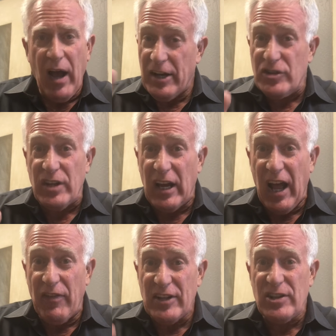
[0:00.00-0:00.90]
honest to
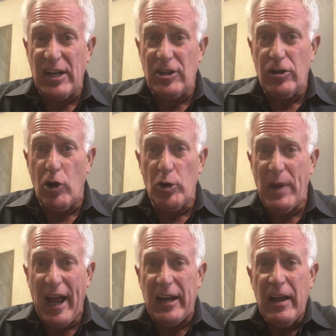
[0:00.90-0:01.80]
God, they sent a note
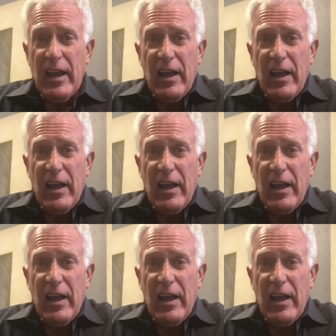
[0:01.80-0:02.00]
back